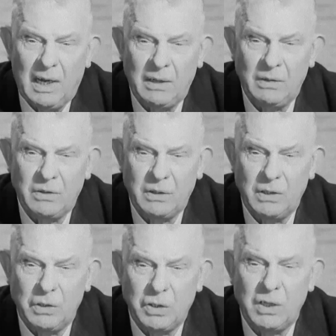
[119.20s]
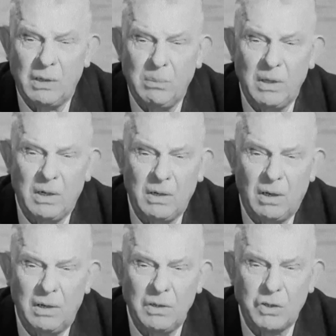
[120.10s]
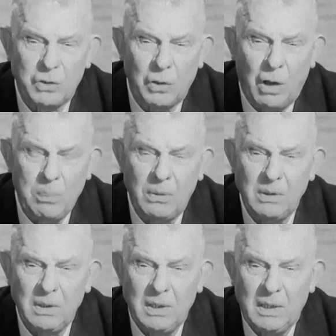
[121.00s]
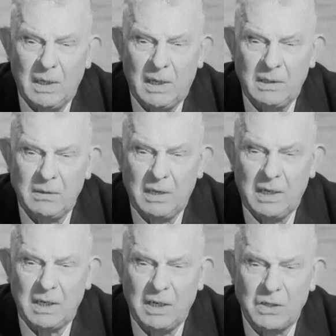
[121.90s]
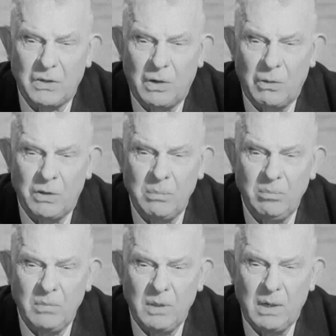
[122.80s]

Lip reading: And General Michael Collins stood up and had a gaze around him.